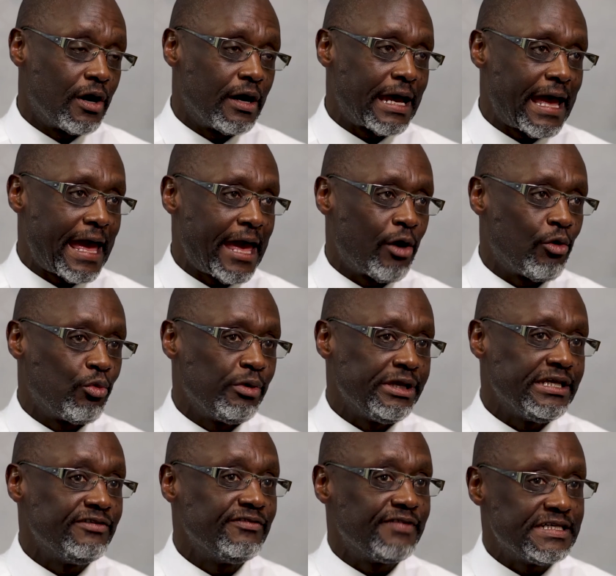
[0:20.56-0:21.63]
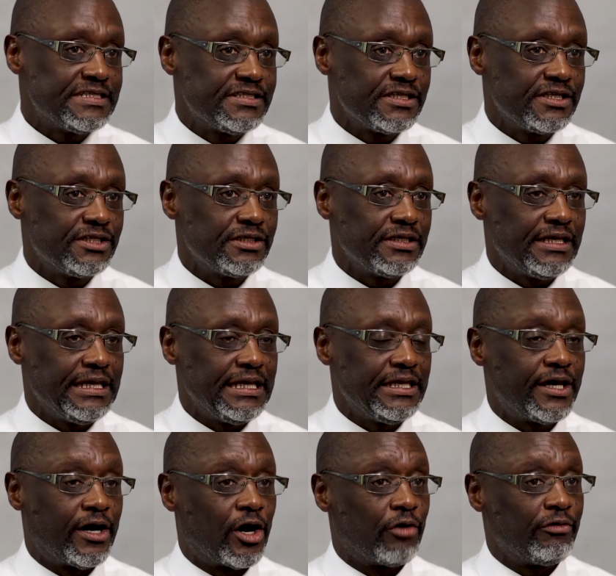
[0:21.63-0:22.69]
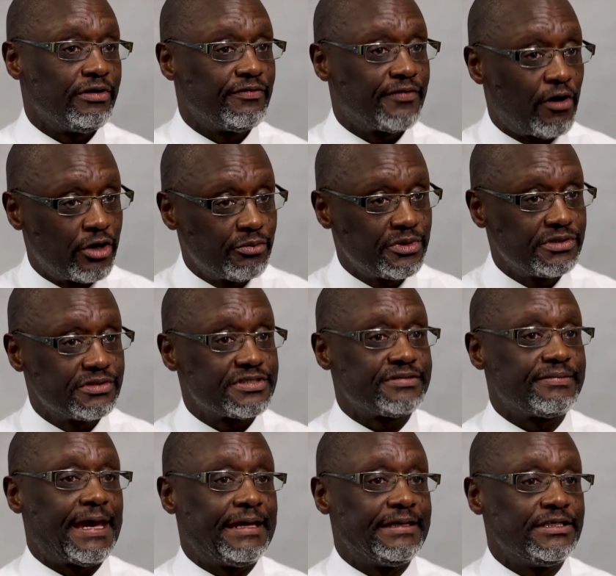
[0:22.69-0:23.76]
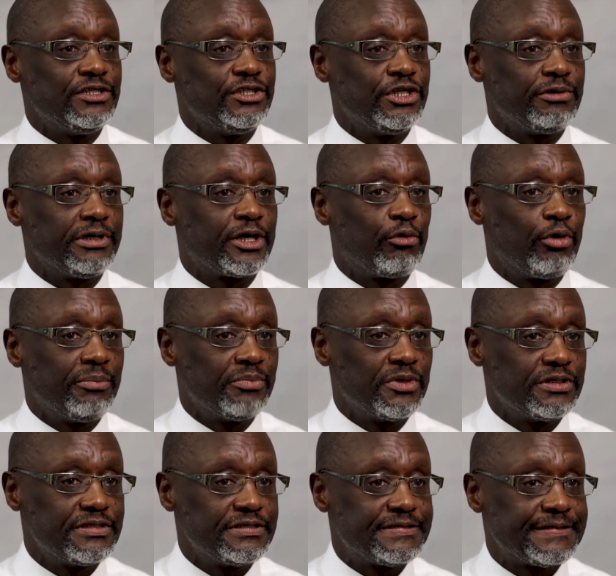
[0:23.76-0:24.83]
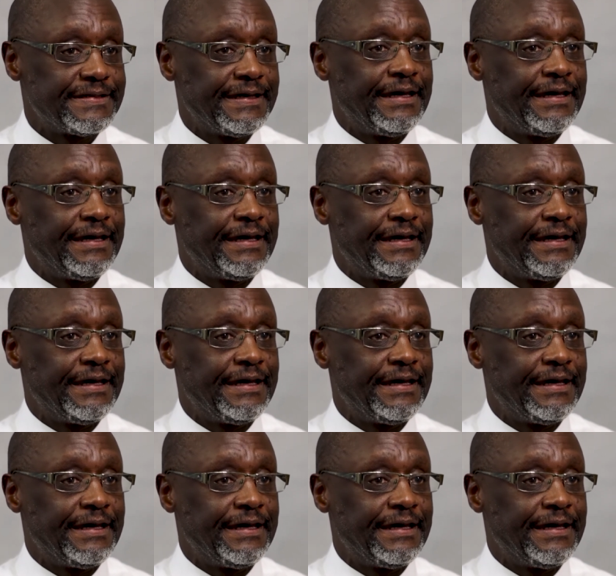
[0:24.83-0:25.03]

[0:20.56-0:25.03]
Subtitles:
how we invested in our environment and in new equipment,